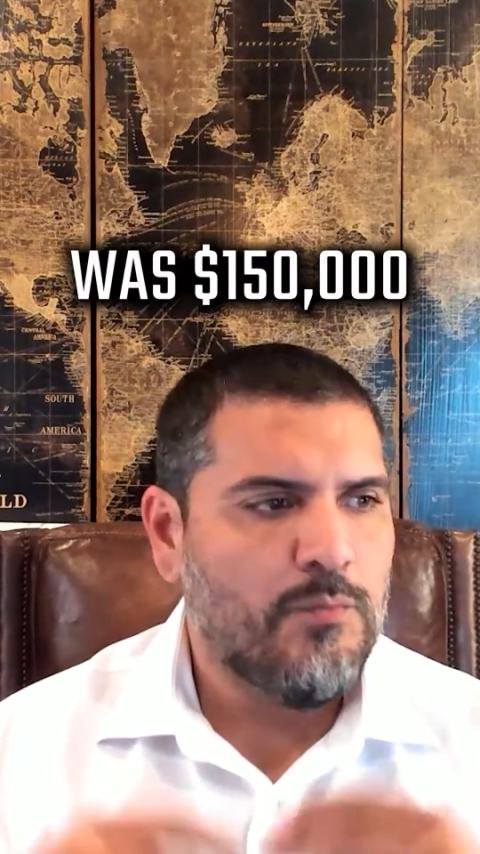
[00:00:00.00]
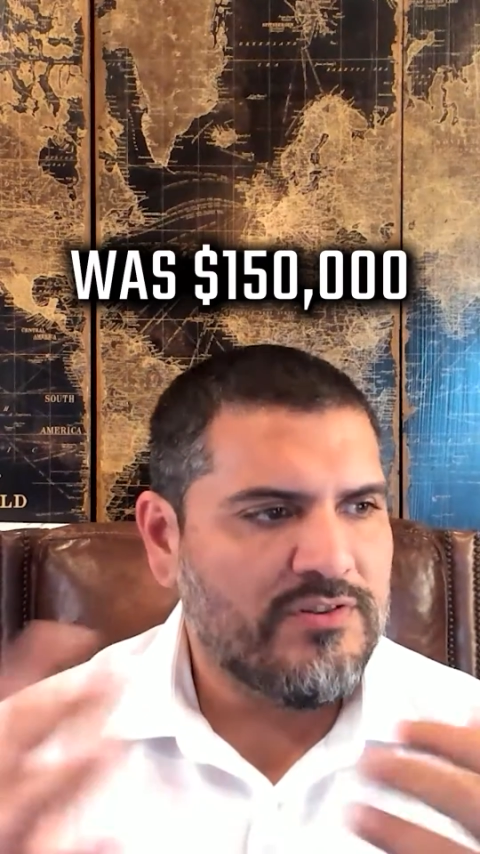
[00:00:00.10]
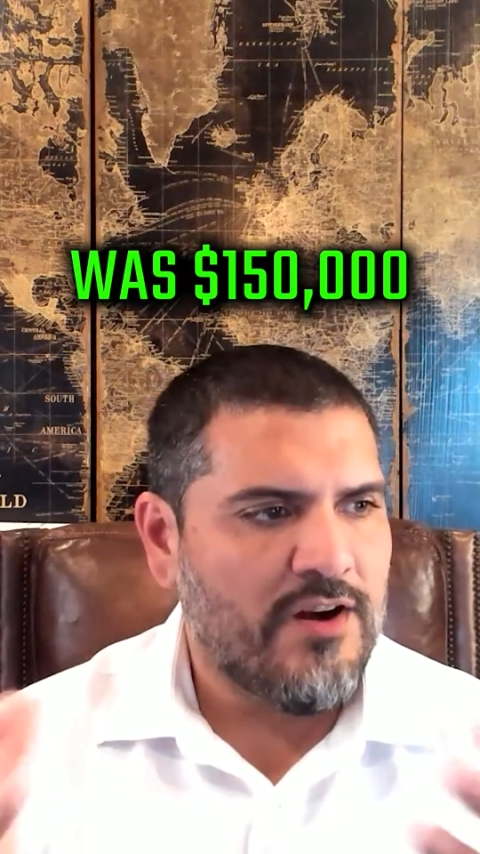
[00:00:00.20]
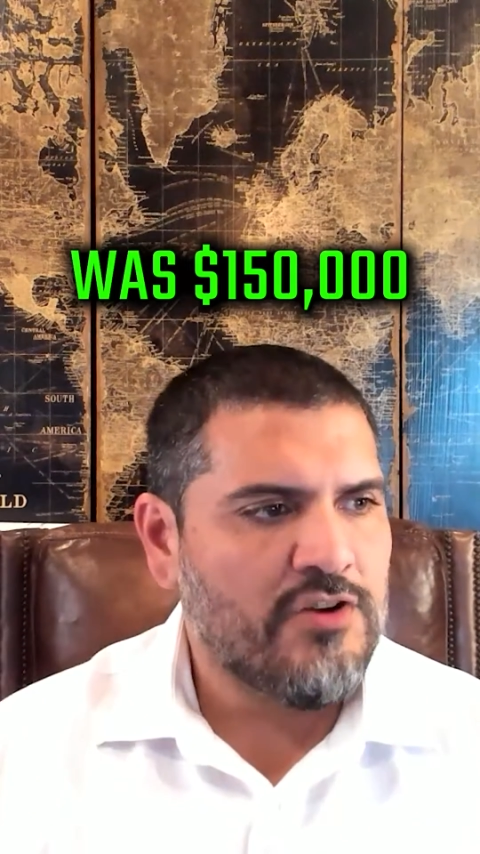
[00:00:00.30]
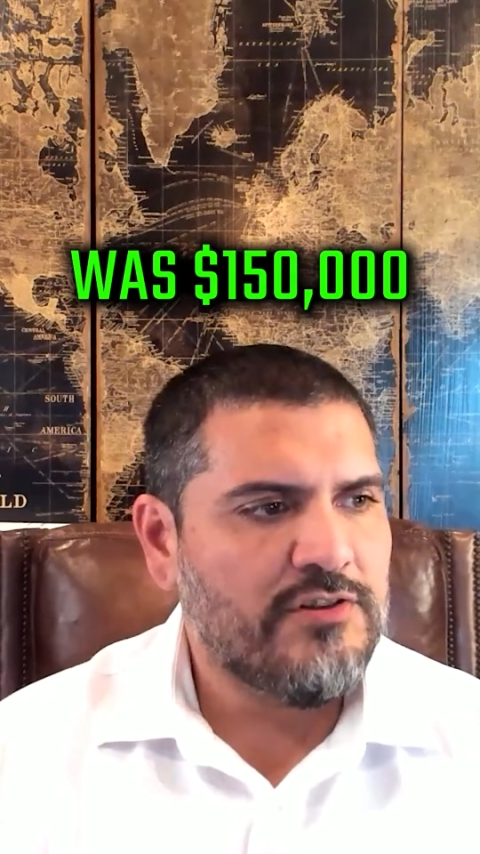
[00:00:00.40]

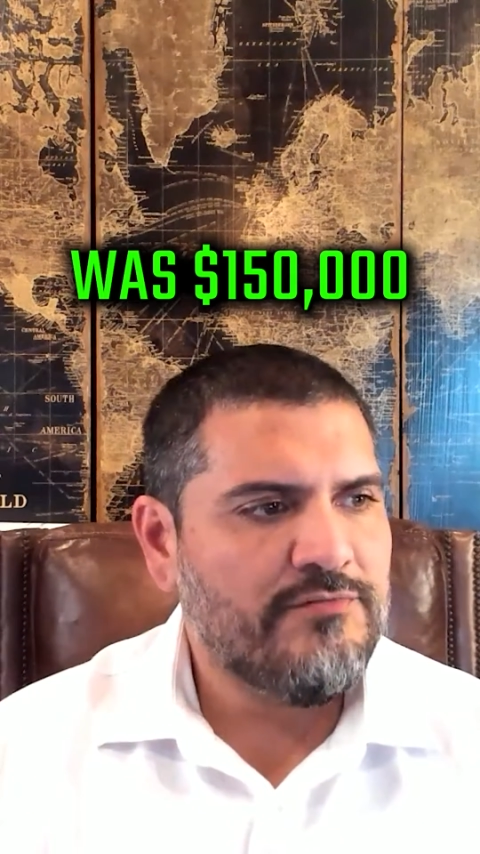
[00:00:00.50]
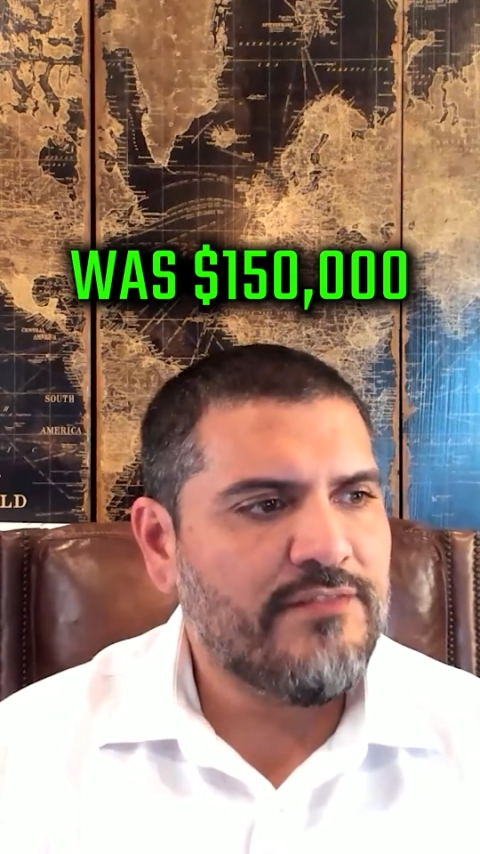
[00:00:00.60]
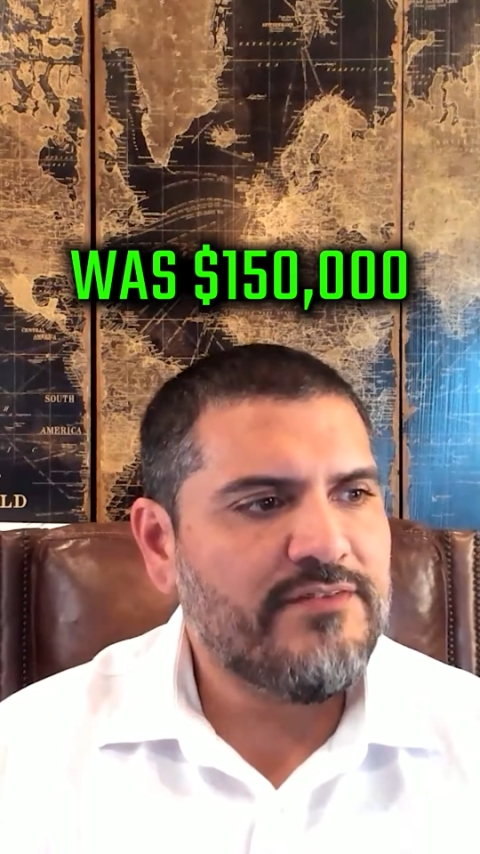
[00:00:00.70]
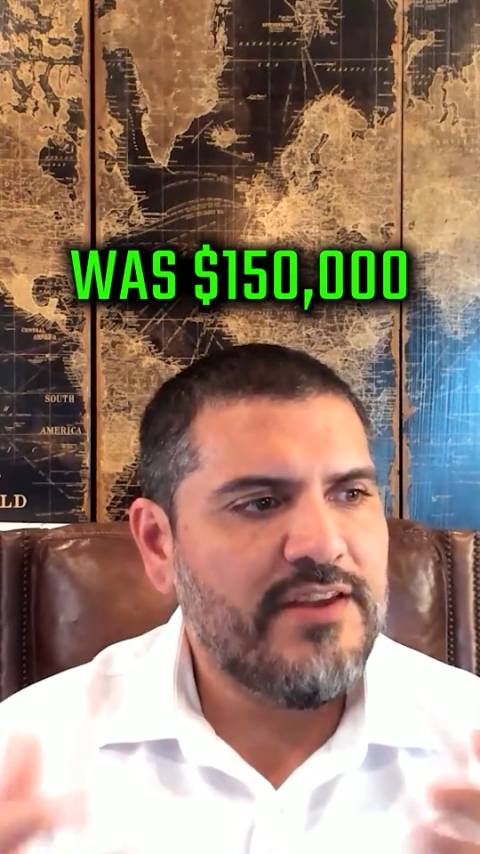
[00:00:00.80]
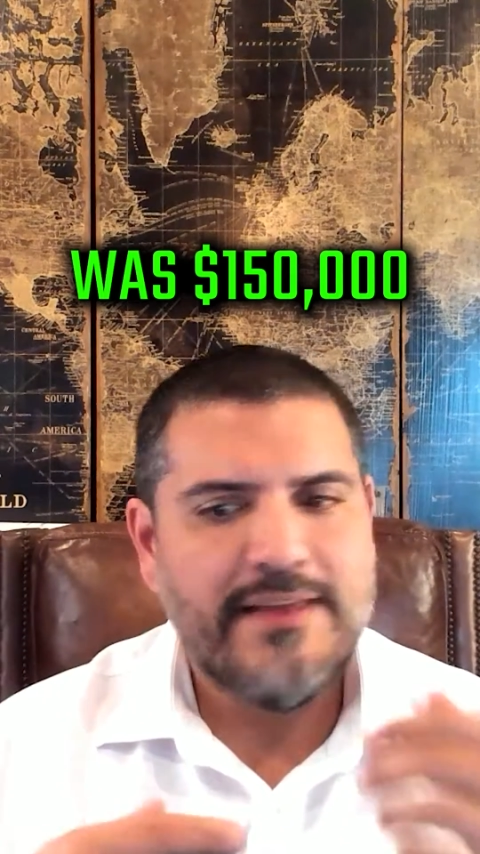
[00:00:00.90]
was
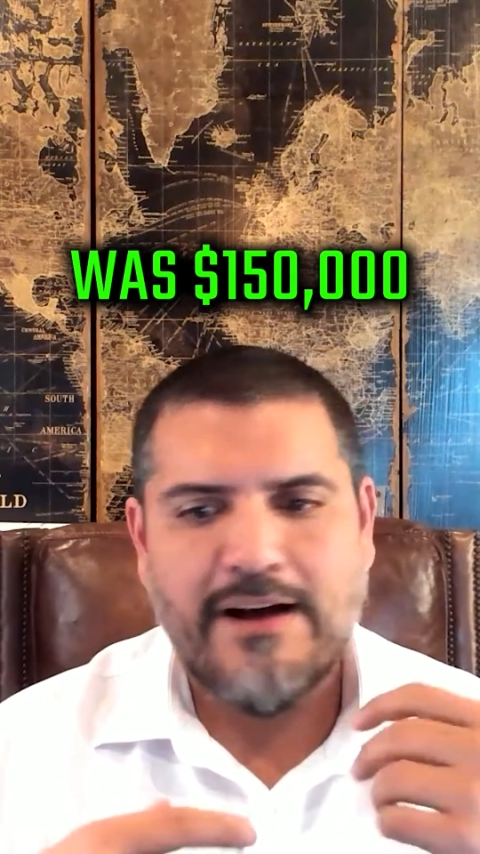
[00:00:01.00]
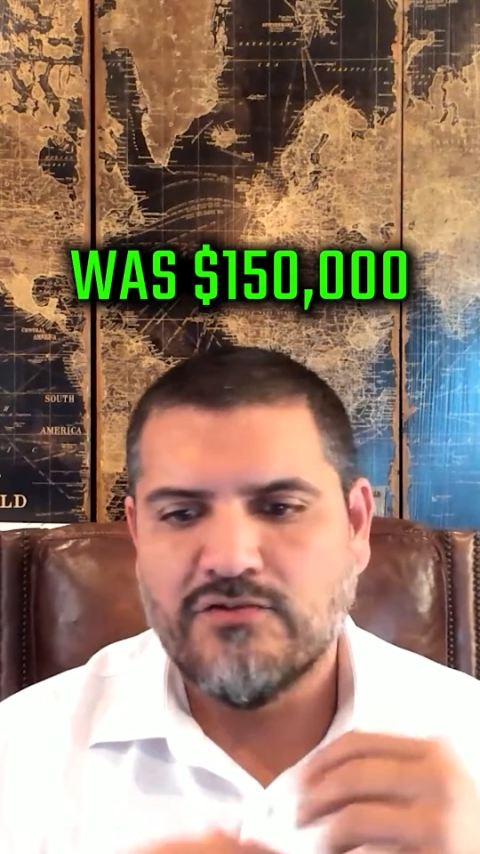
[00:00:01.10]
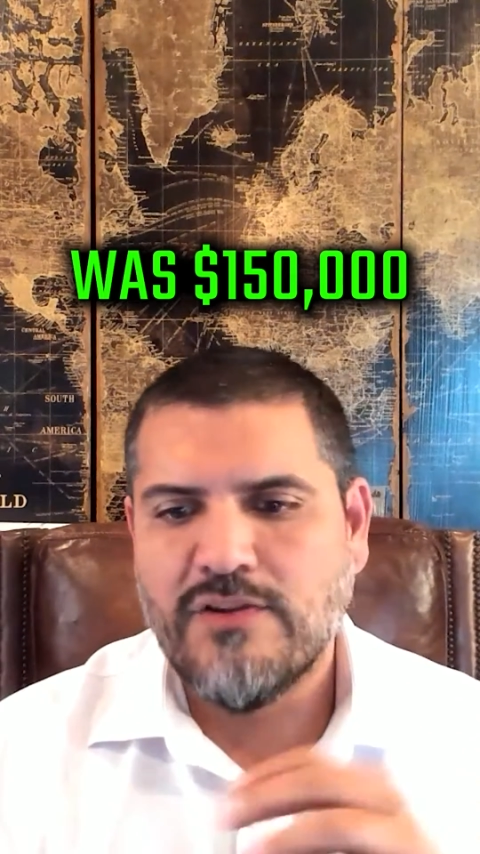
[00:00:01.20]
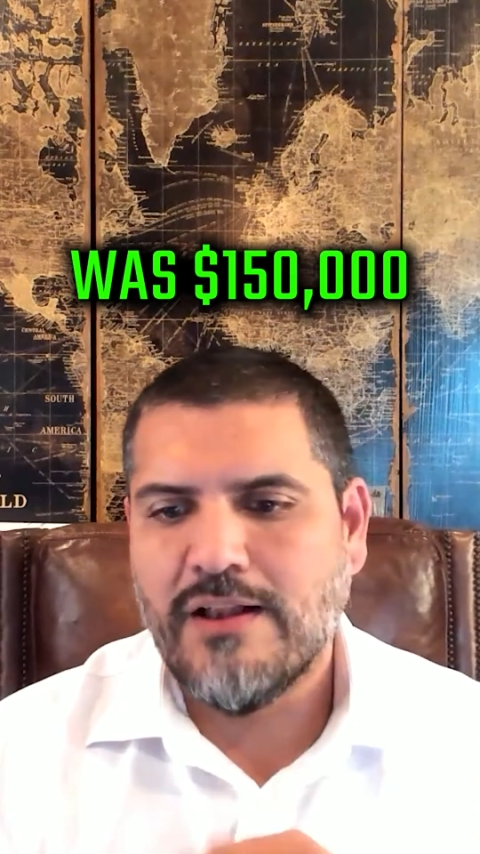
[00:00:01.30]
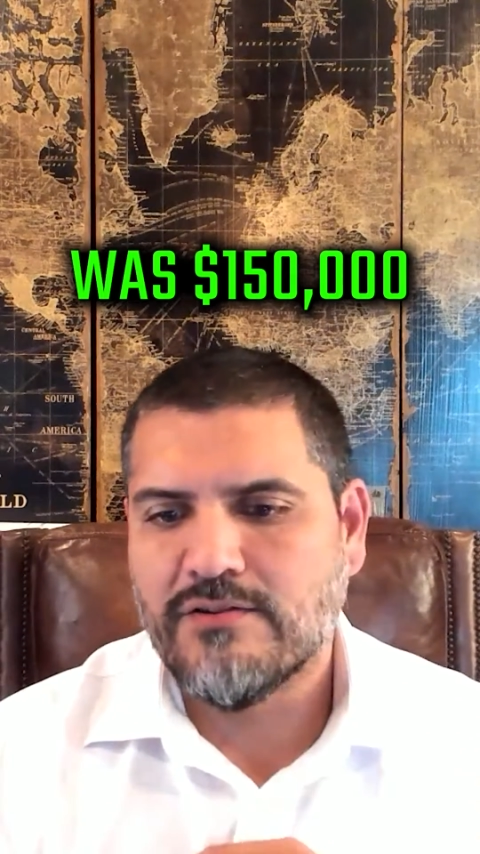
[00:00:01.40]

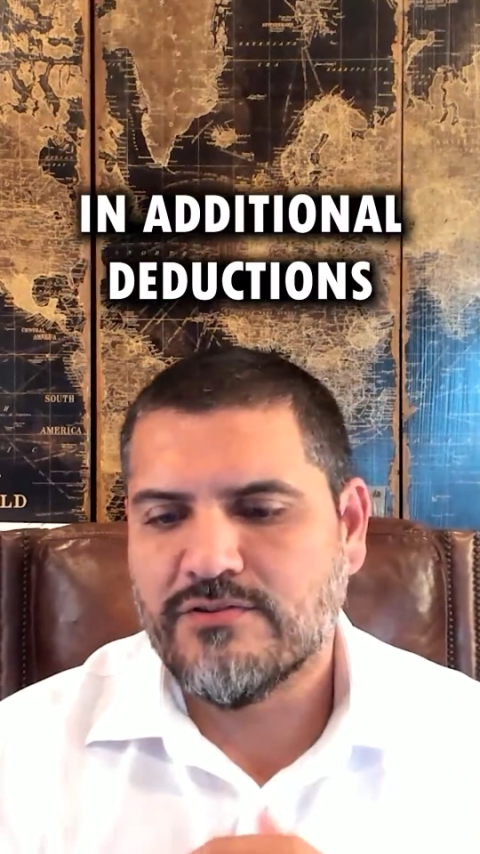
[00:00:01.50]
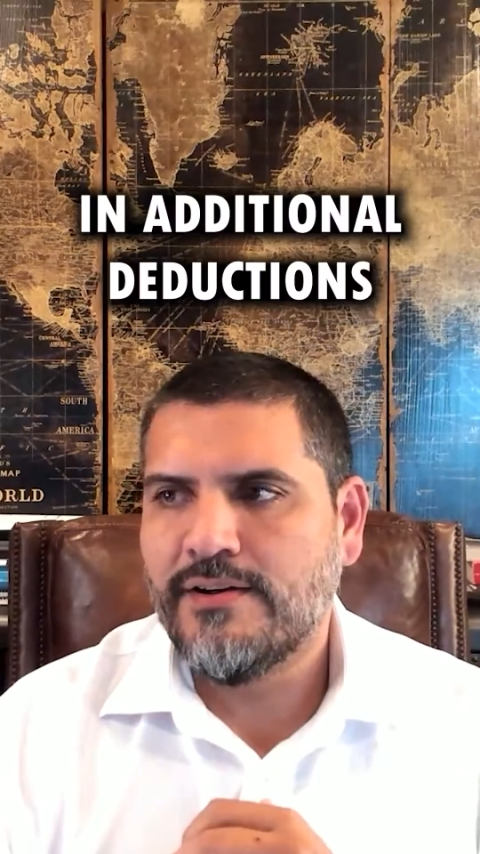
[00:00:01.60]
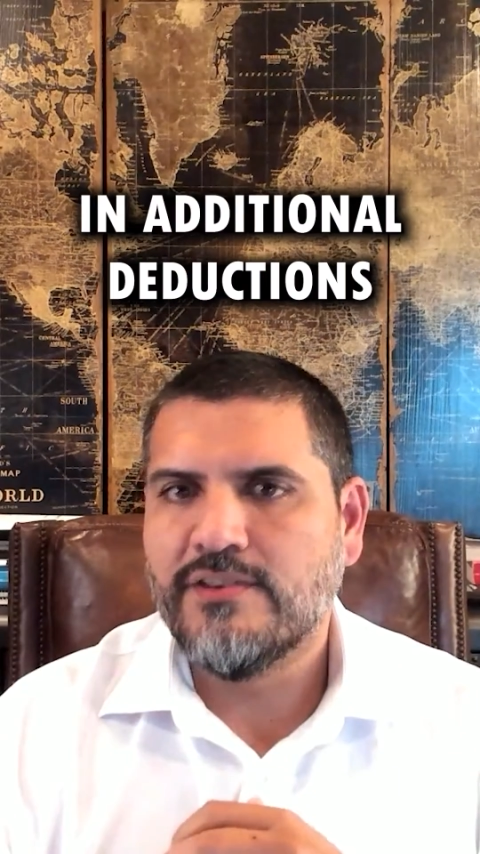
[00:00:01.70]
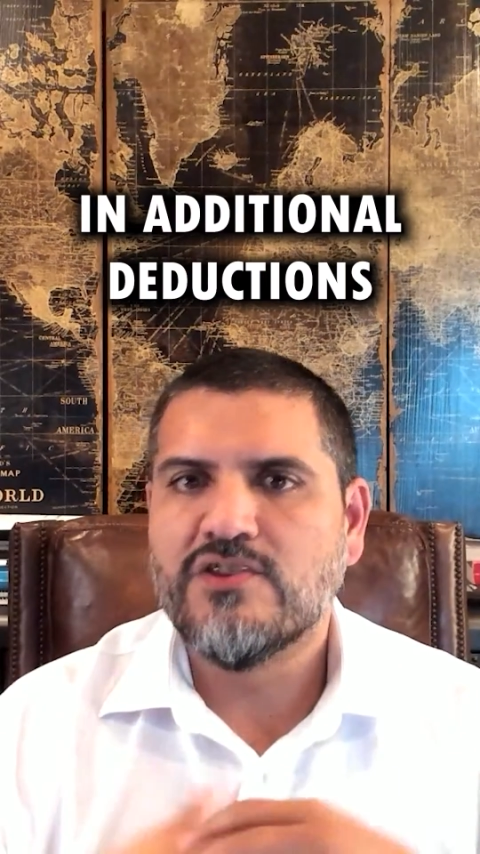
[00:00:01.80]
$158,000 in